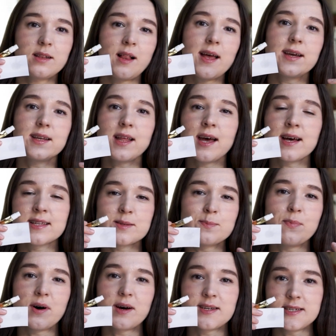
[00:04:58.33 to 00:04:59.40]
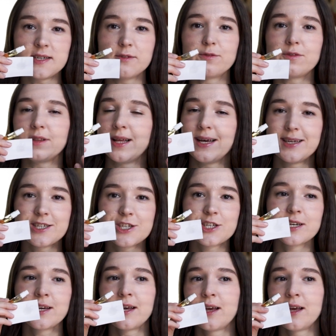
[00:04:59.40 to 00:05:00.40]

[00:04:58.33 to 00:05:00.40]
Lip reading: like it has body, flesh.